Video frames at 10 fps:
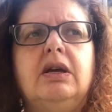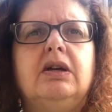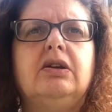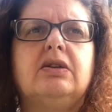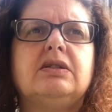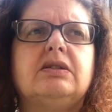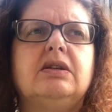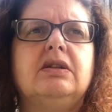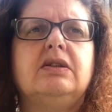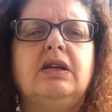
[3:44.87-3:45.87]
as
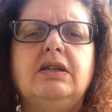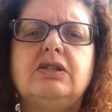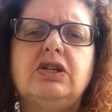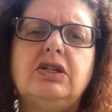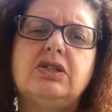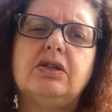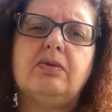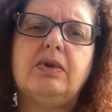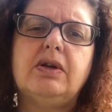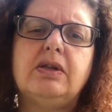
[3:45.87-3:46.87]
things change in
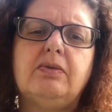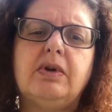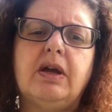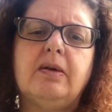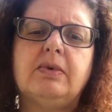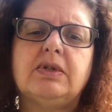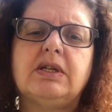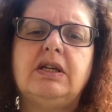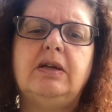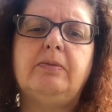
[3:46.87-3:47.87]
the world, that we're able
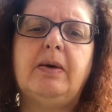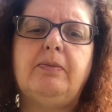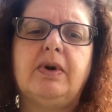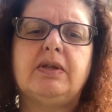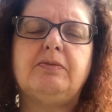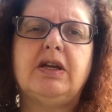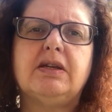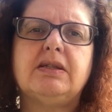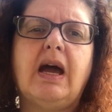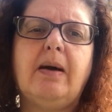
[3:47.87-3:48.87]
to keep up with,
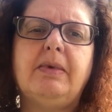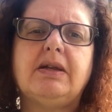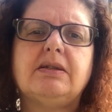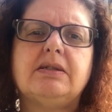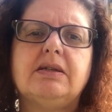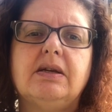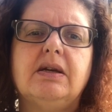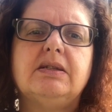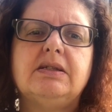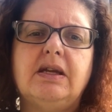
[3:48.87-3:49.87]
because habits
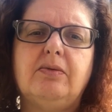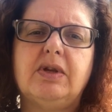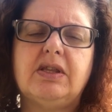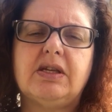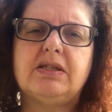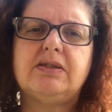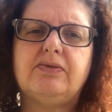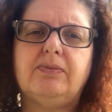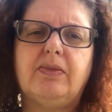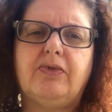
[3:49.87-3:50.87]
stay with us
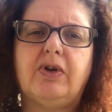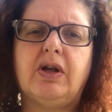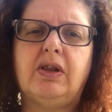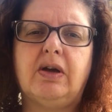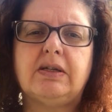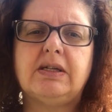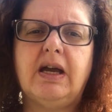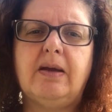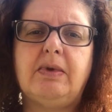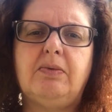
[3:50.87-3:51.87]
for a long
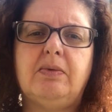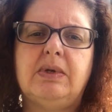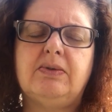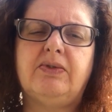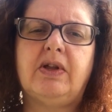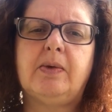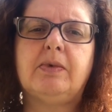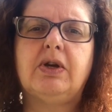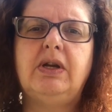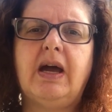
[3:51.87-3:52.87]
time. And when we
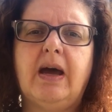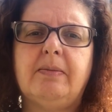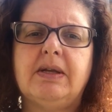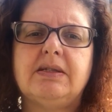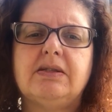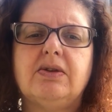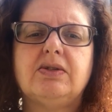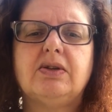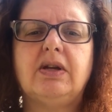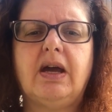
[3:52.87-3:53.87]
develop good habits,
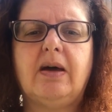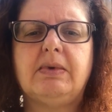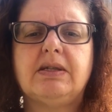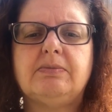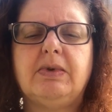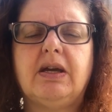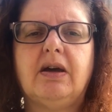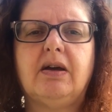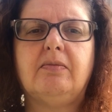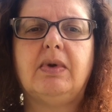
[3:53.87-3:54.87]
those good habits
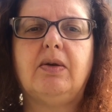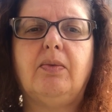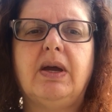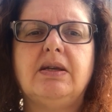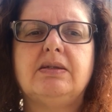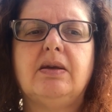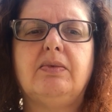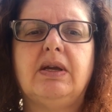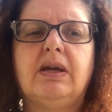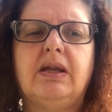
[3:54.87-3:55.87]
become ways that
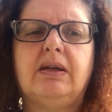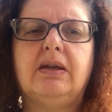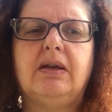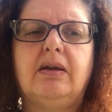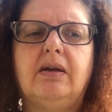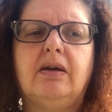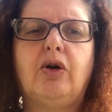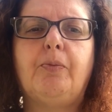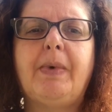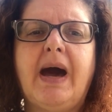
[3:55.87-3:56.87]
we can
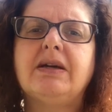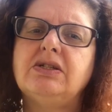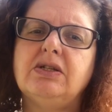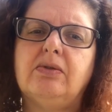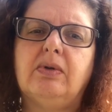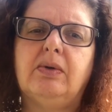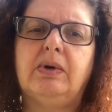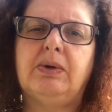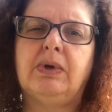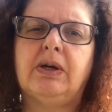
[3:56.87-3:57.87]
go back to
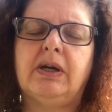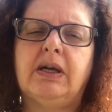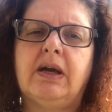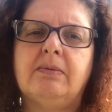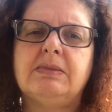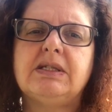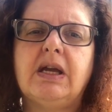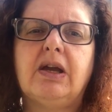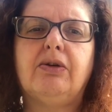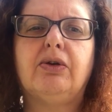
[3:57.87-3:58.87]
when we're
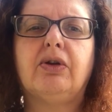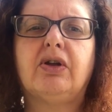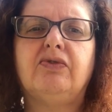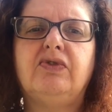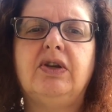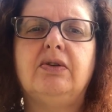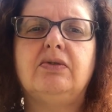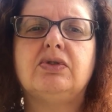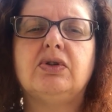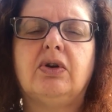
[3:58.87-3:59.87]
scared or
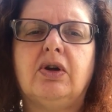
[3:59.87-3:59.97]
confused or